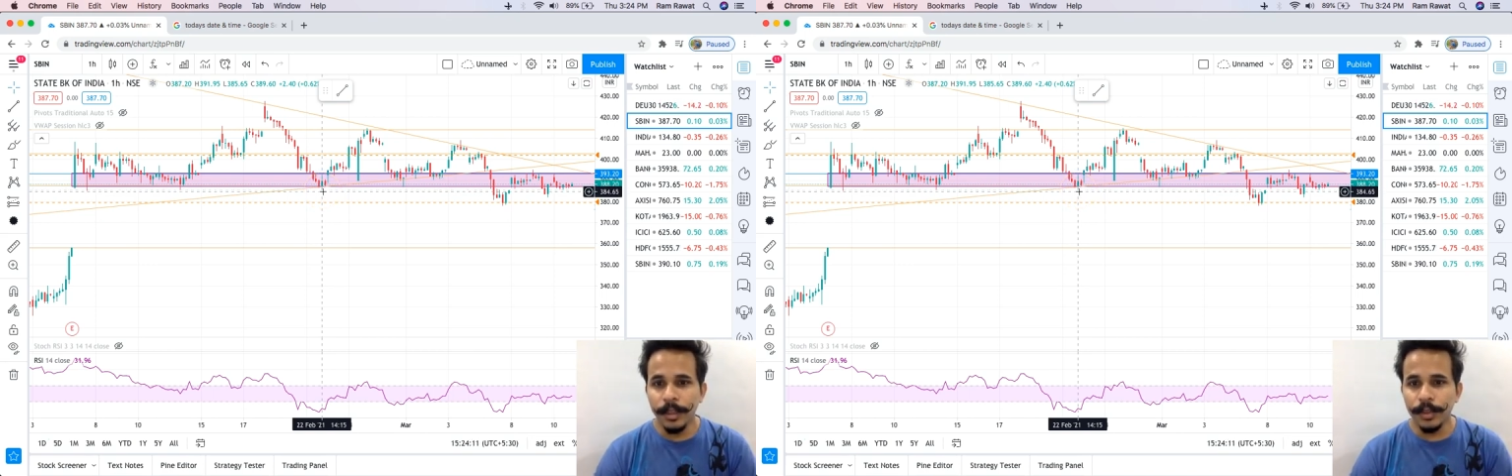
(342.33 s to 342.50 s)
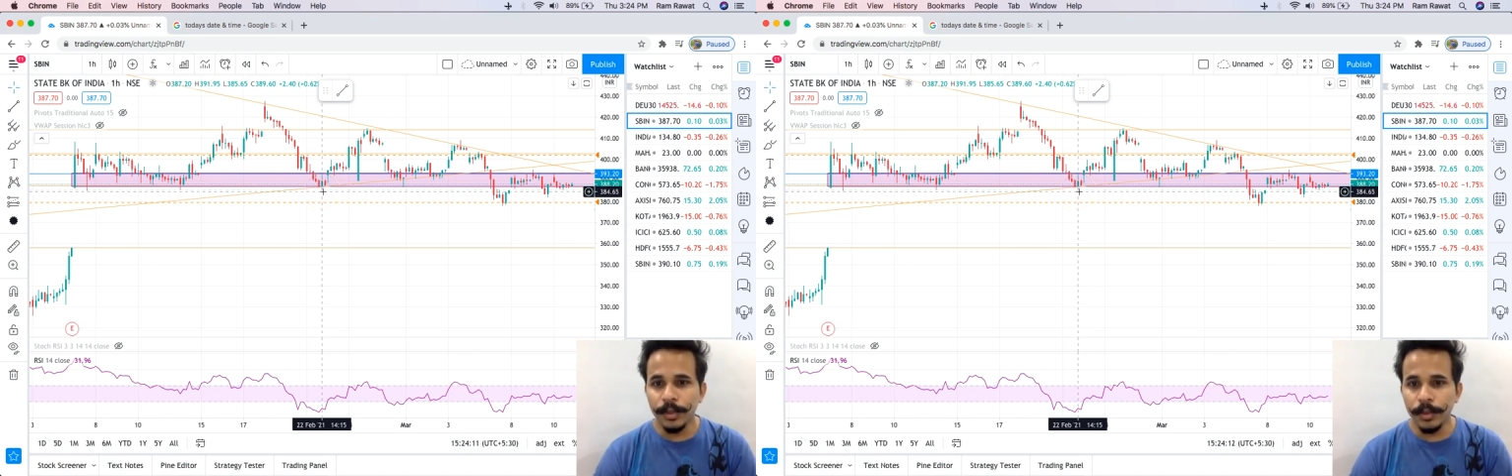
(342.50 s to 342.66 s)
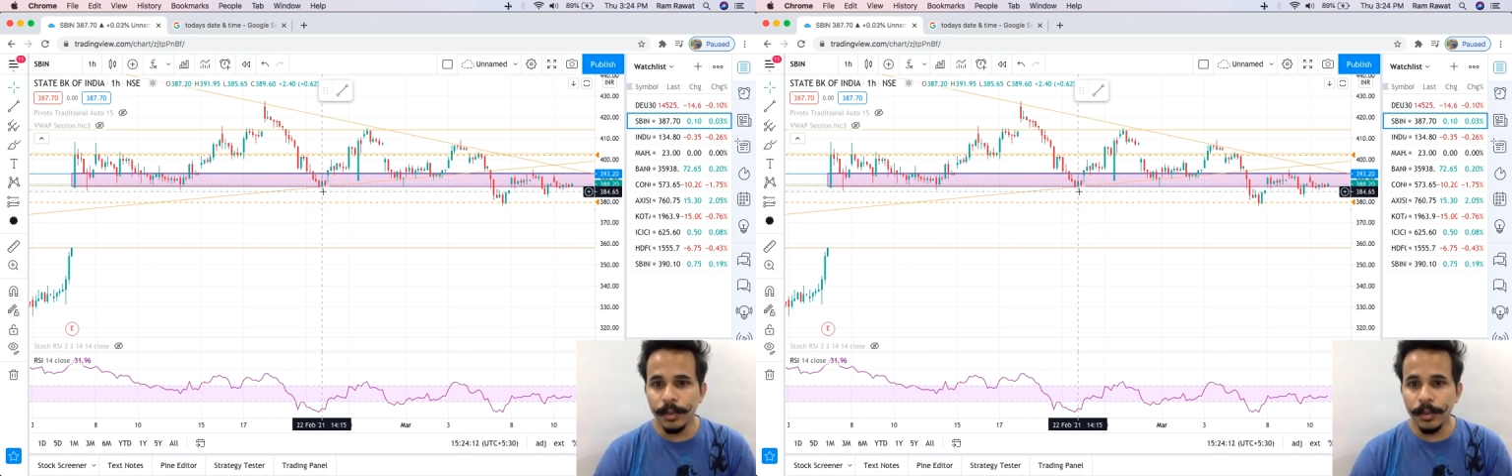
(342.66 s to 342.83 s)

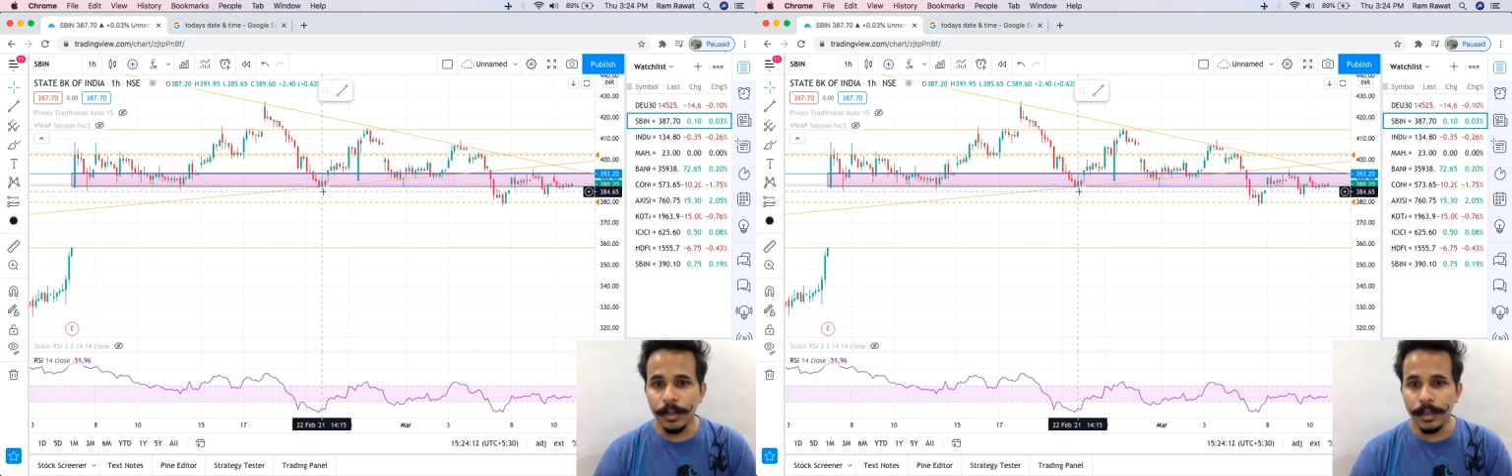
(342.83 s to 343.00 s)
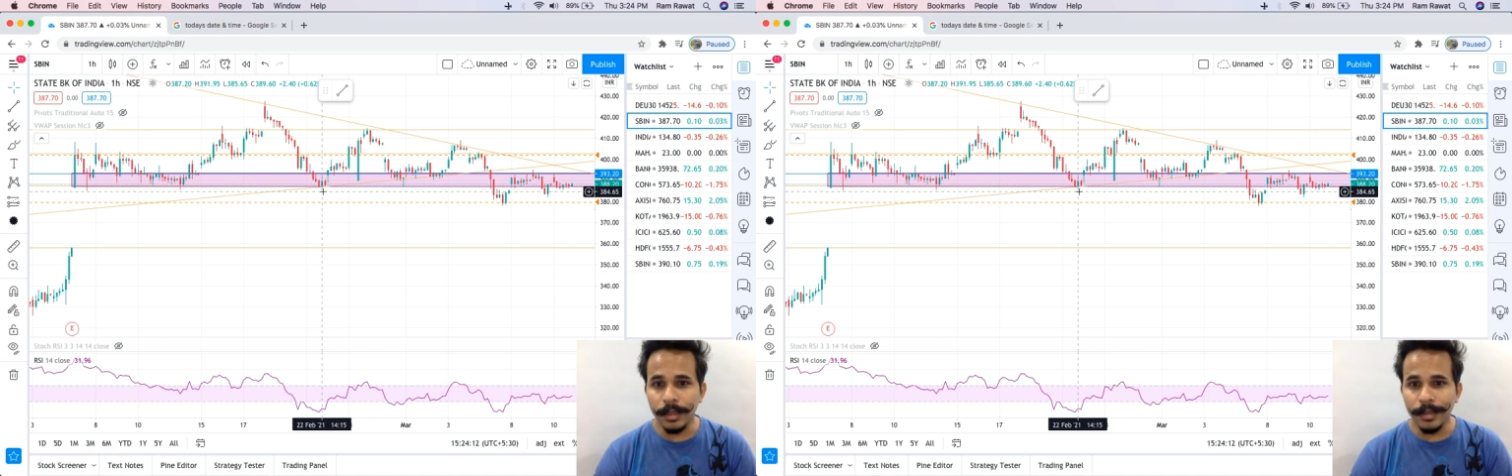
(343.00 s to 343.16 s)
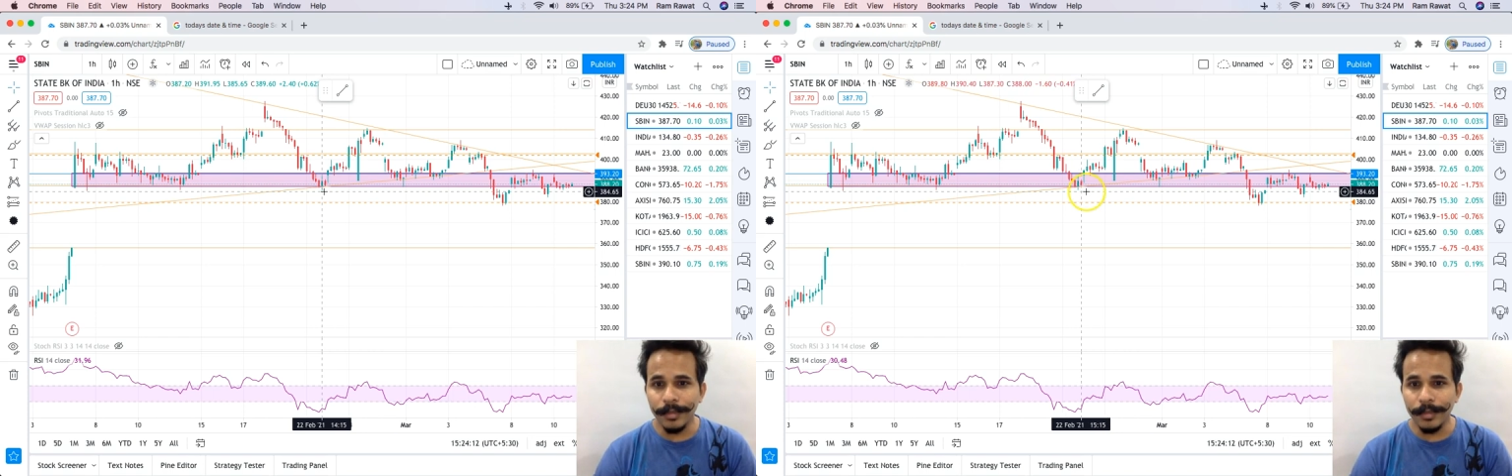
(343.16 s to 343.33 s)

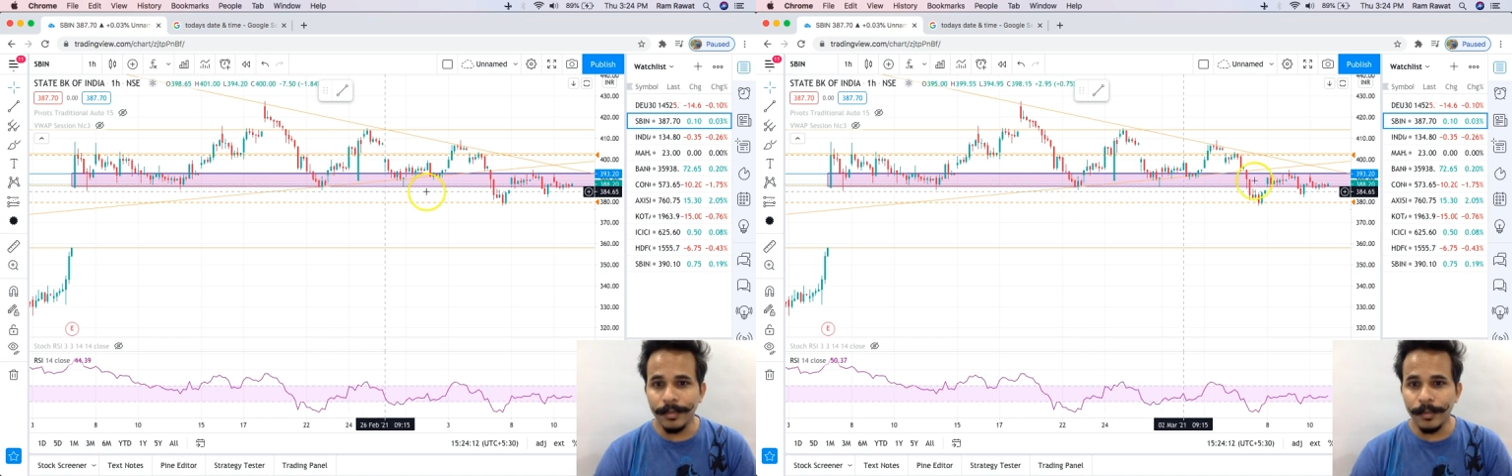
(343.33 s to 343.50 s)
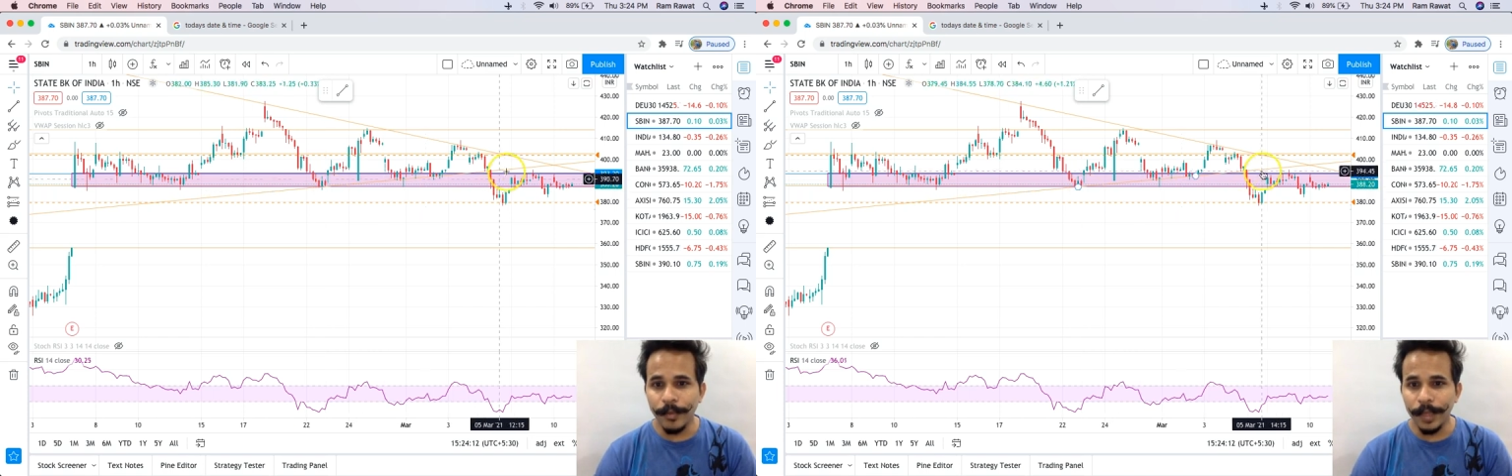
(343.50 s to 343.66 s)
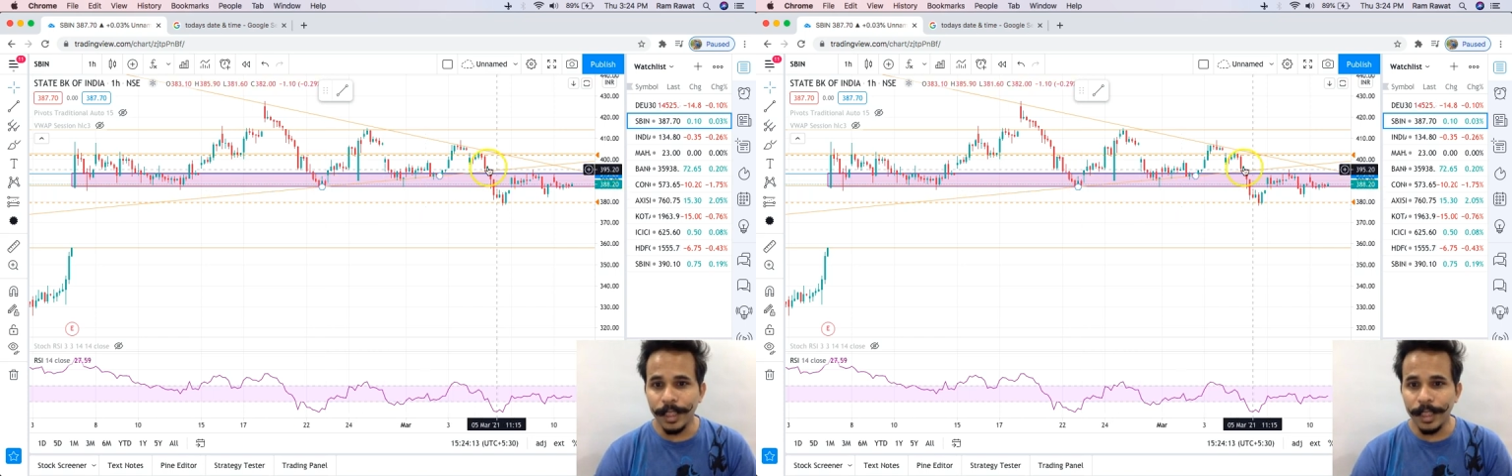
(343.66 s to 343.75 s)
So when